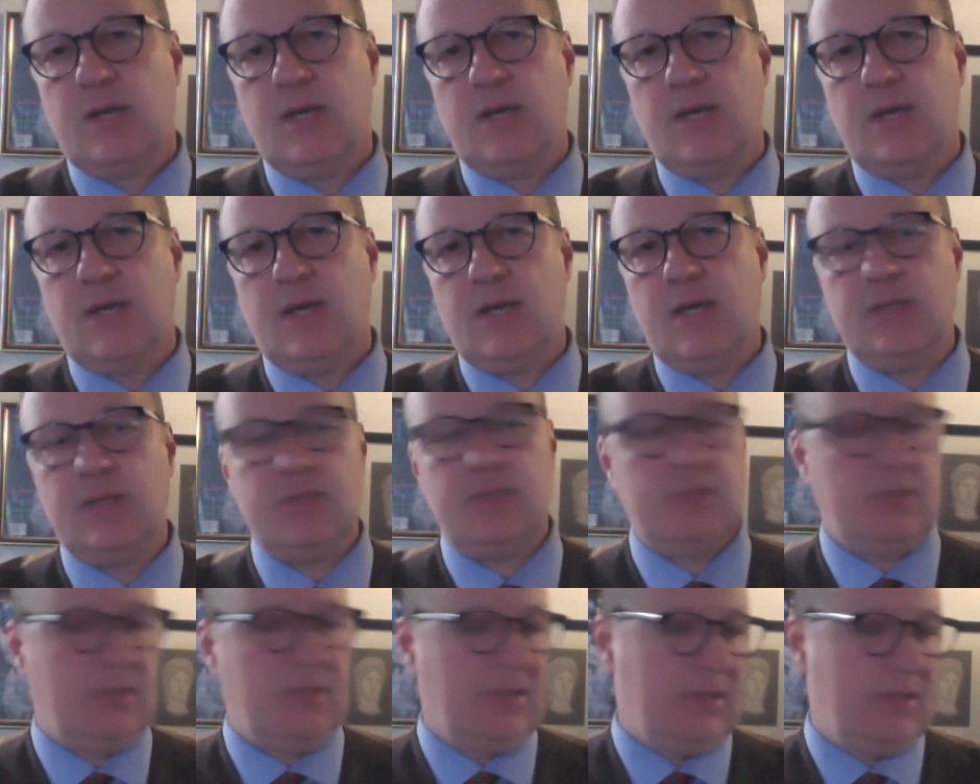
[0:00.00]

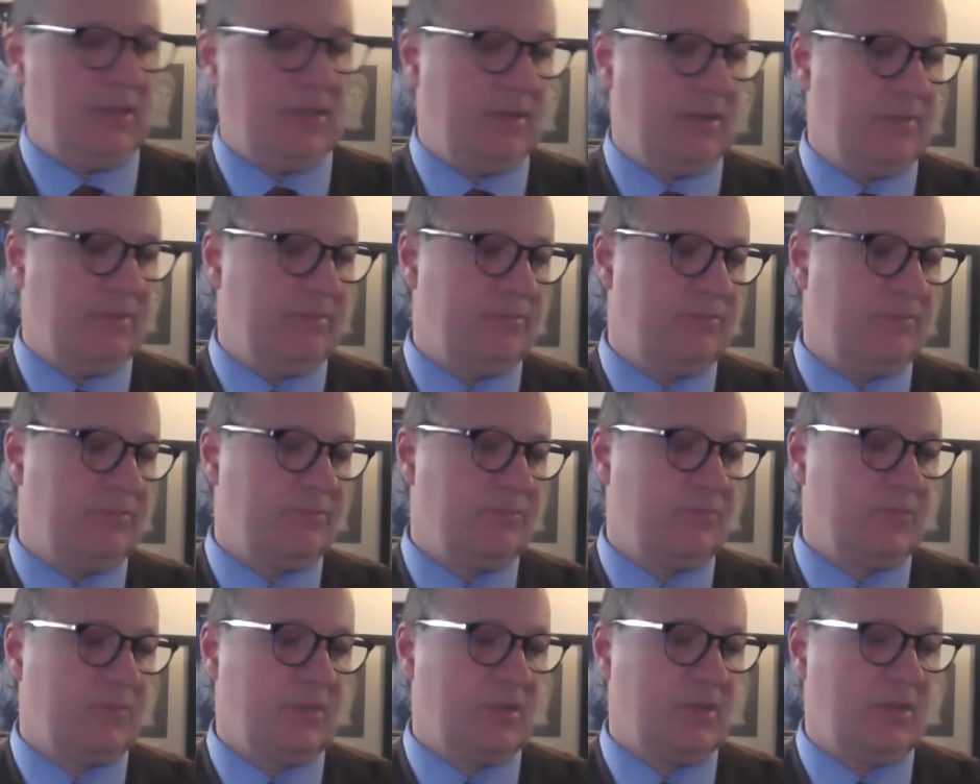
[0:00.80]
And um,
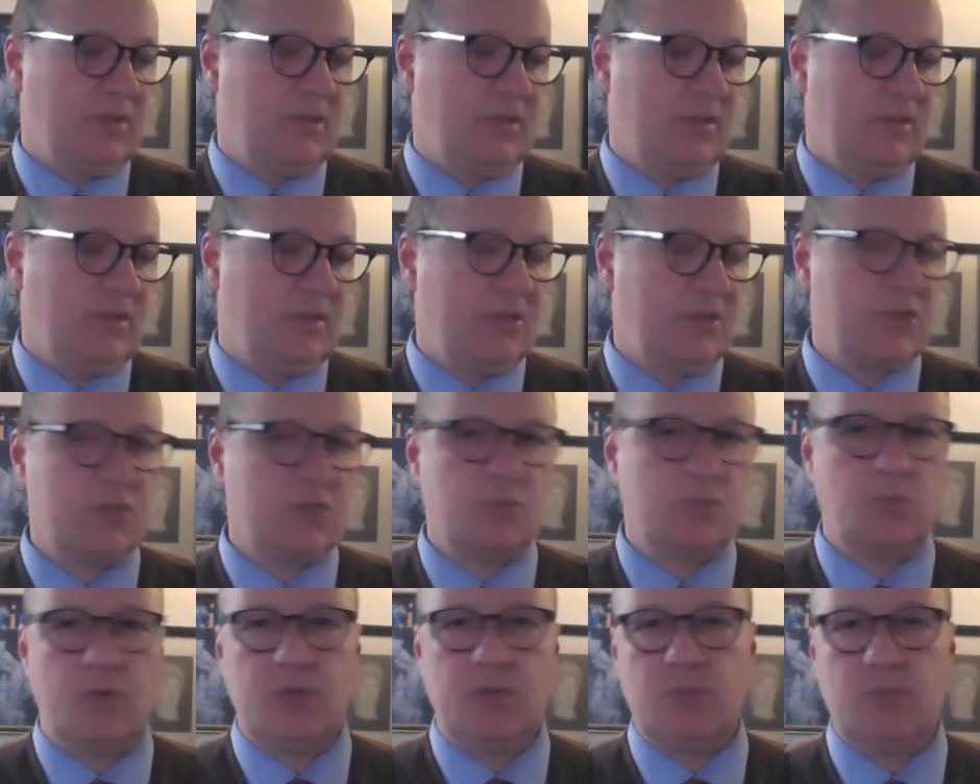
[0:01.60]
this
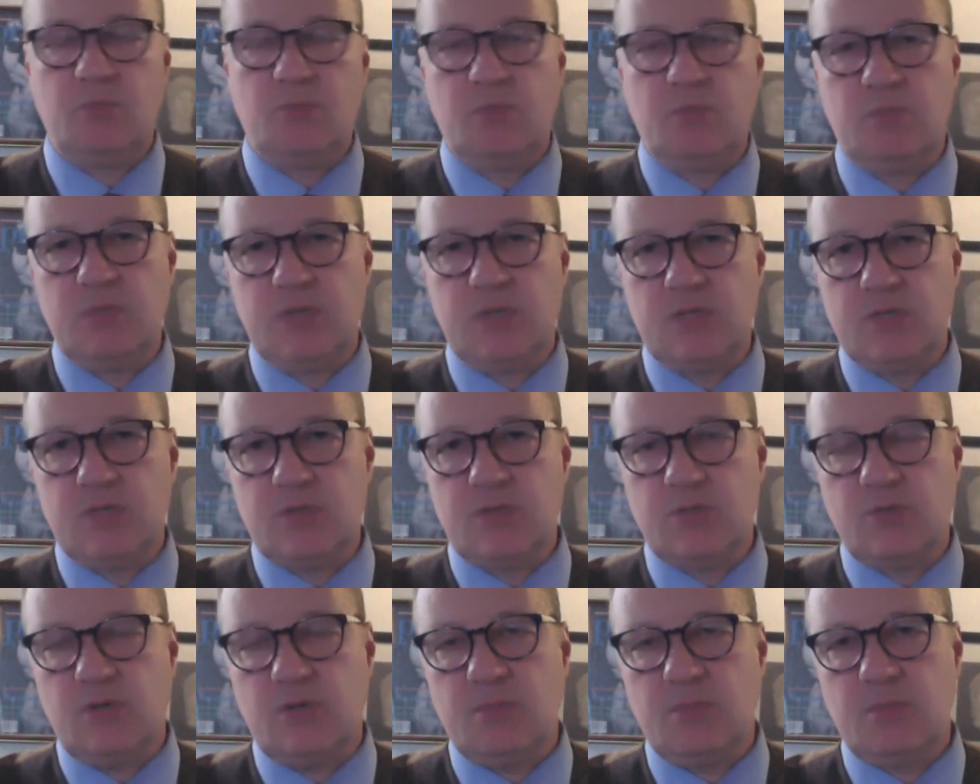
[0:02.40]
is what, what we can
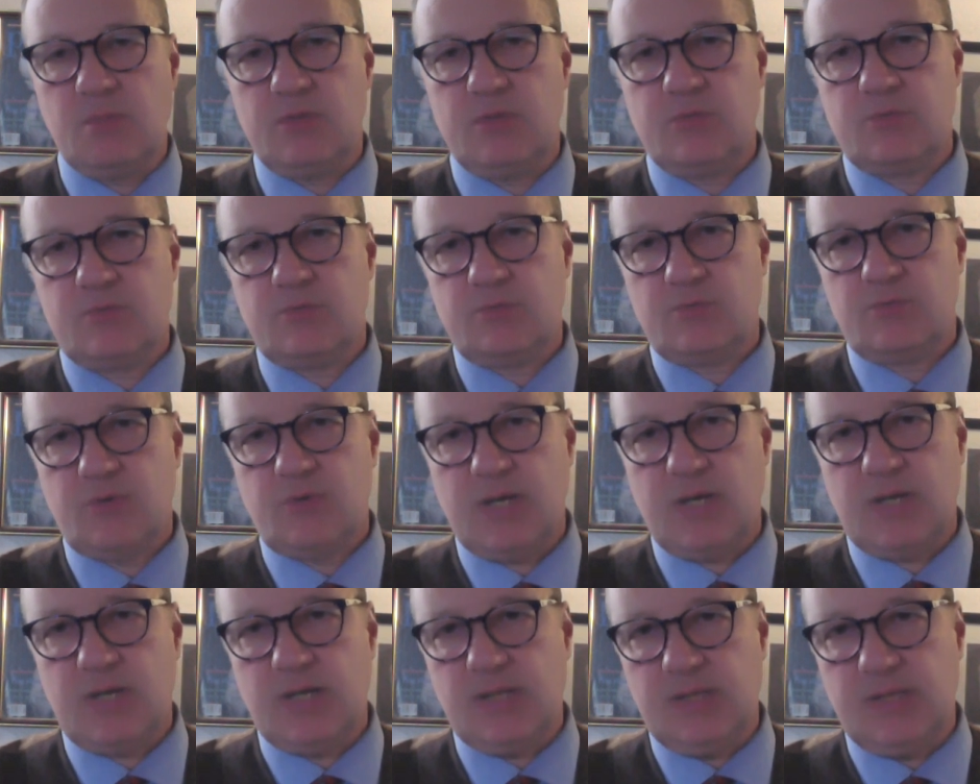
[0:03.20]
do. I'm going to
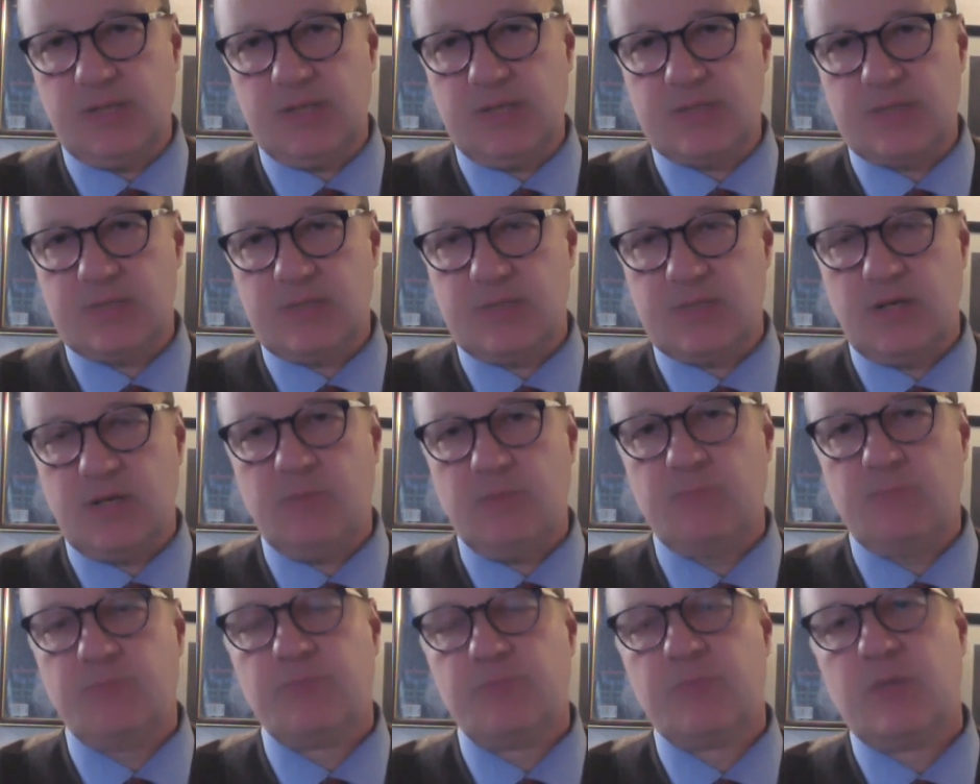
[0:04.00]
try to get links
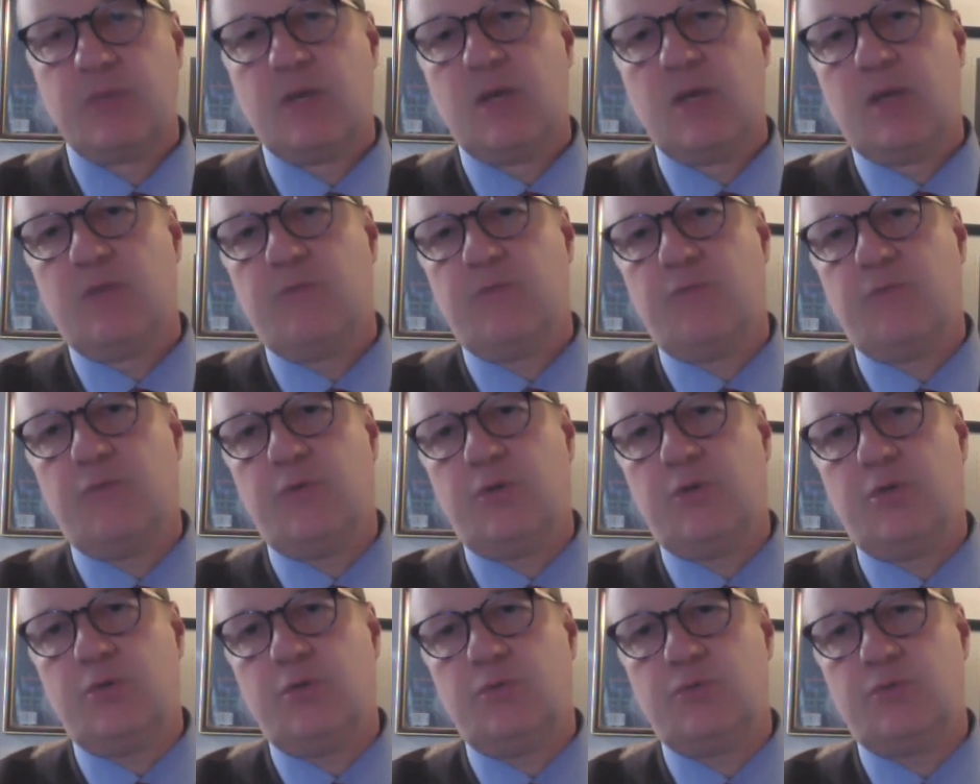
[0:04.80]
there for
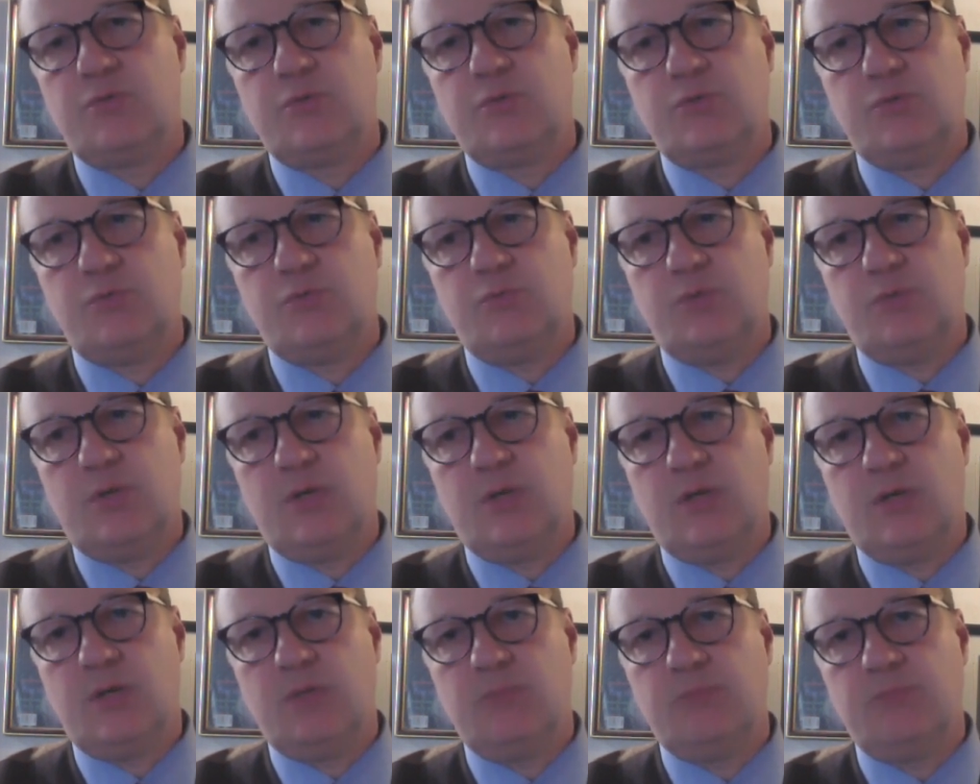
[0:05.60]
you to
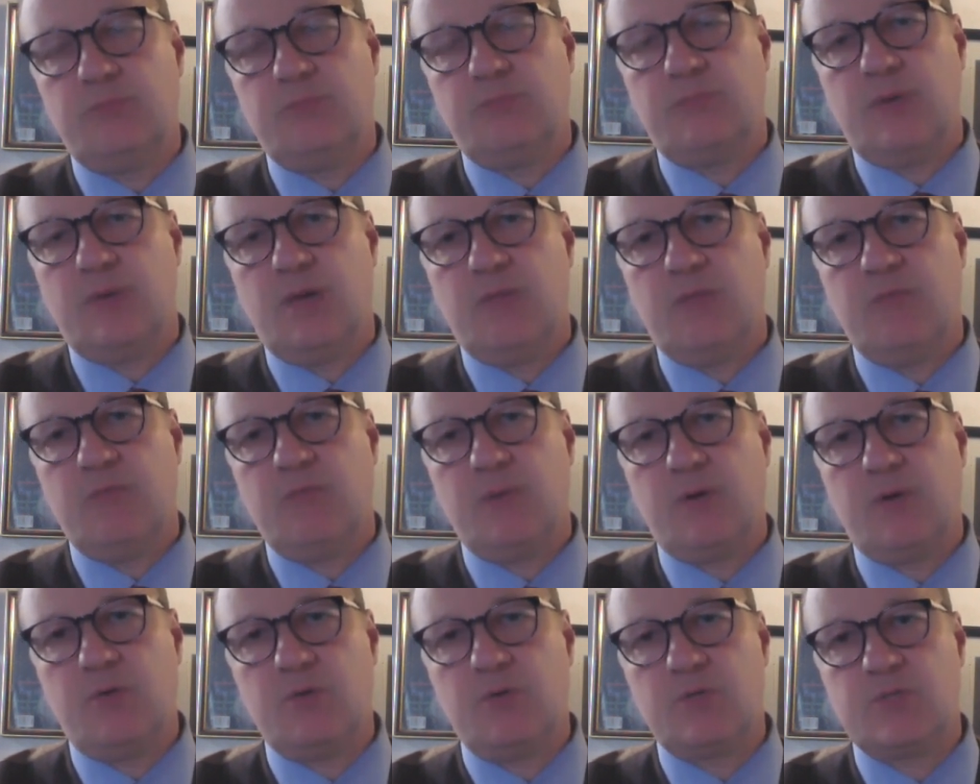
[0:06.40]
um, have a
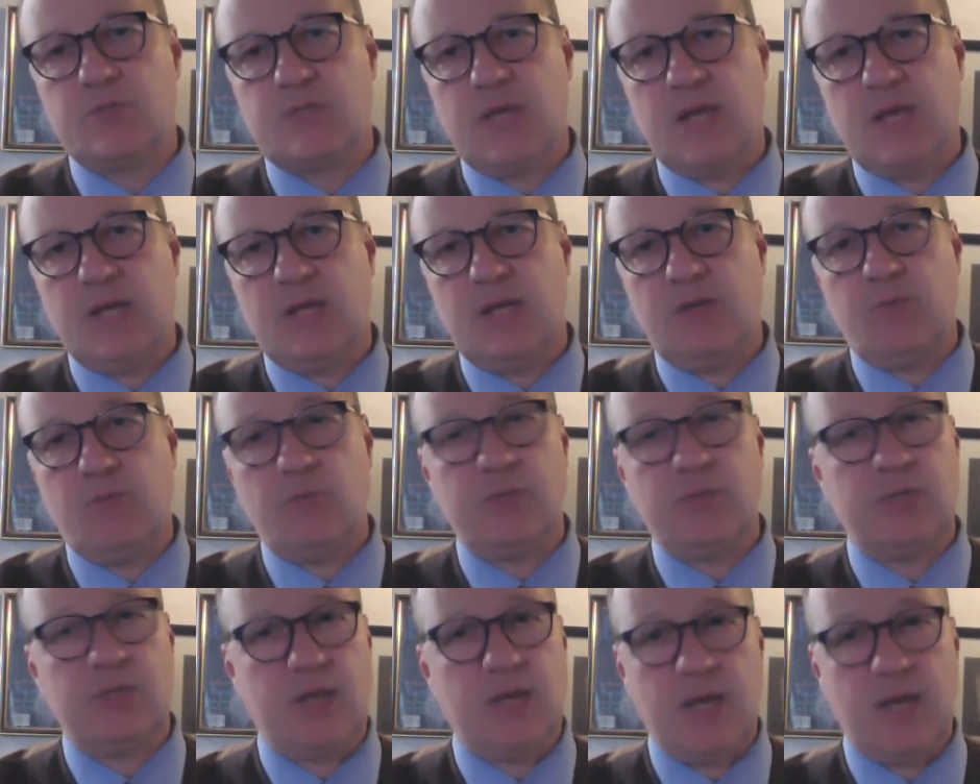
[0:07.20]
better understanding of
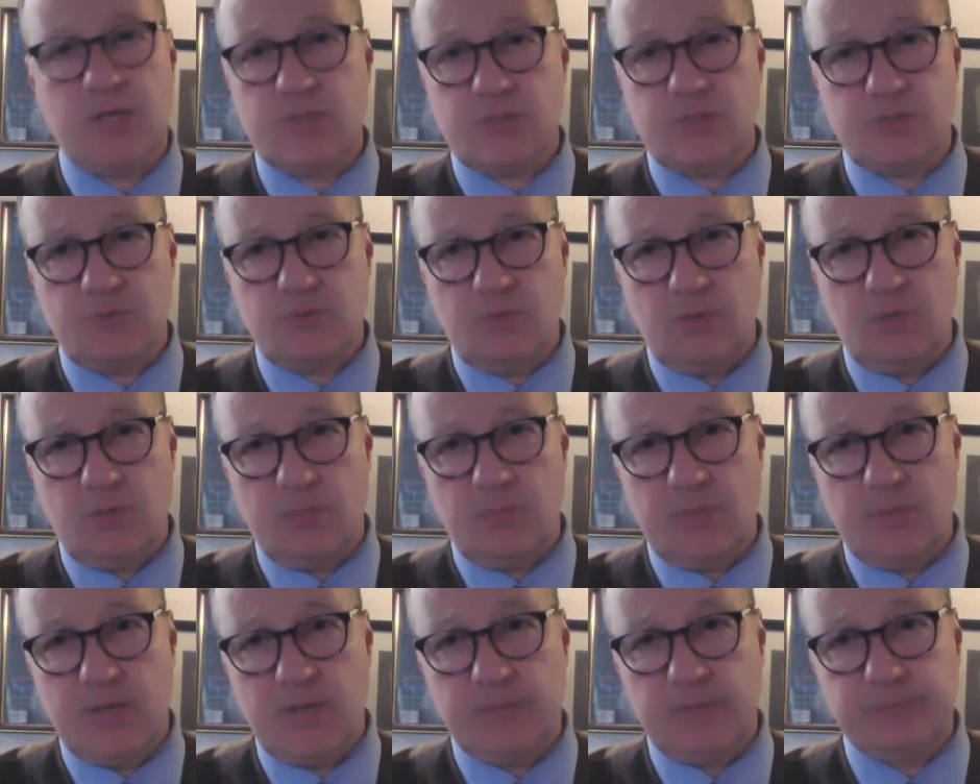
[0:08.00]
what the cases are all
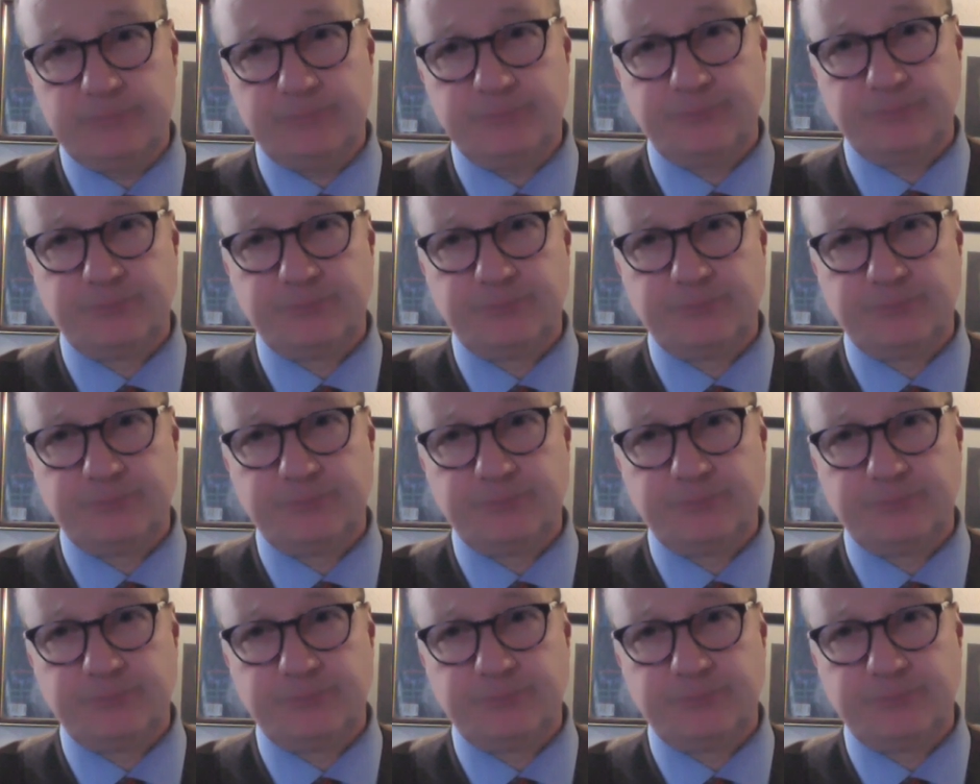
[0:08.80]
about.